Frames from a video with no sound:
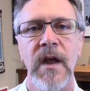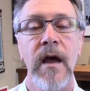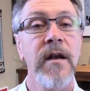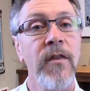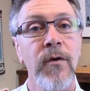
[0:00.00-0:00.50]

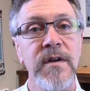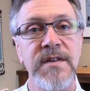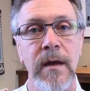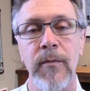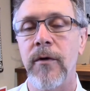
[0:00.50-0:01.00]
Another
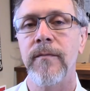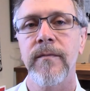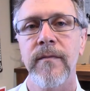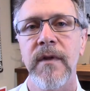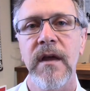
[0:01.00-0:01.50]
example
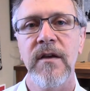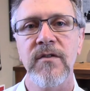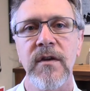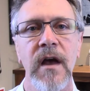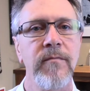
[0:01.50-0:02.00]

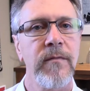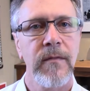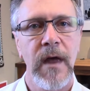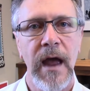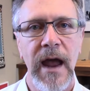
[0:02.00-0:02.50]
is
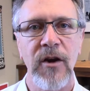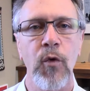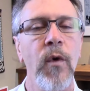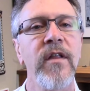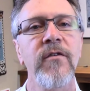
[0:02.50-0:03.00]
a hacker,
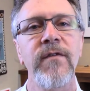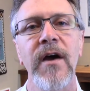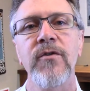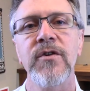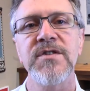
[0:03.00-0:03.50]
one of the
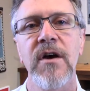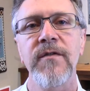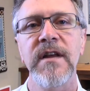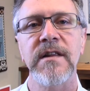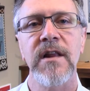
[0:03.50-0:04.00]
founders
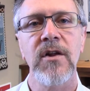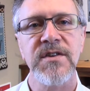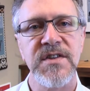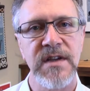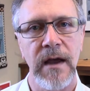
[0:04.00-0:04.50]
of the
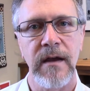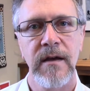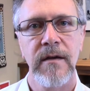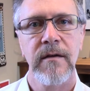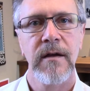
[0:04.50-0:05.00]
LulzSec
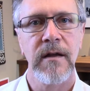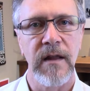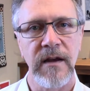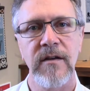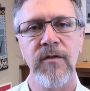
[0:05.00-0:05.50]

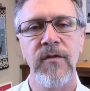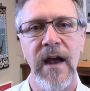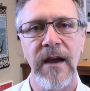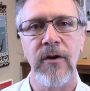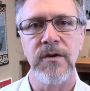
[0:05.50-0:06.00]
collective of
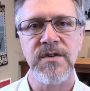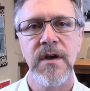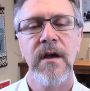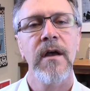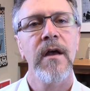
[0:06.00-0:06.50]

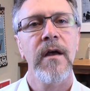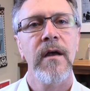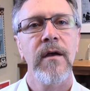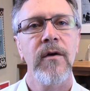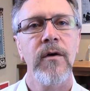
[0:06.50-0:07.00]
hackers,
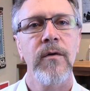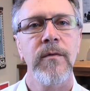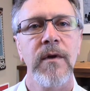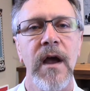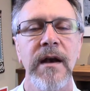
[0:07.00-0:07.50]

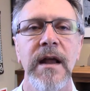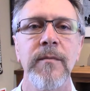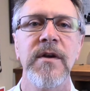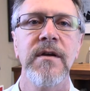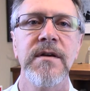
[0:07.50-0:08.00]
a guy
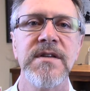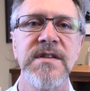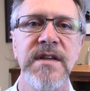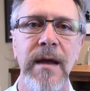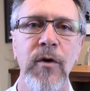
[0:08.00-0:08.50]
named
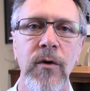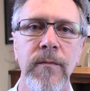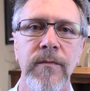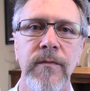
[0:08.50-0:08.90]
Sabu,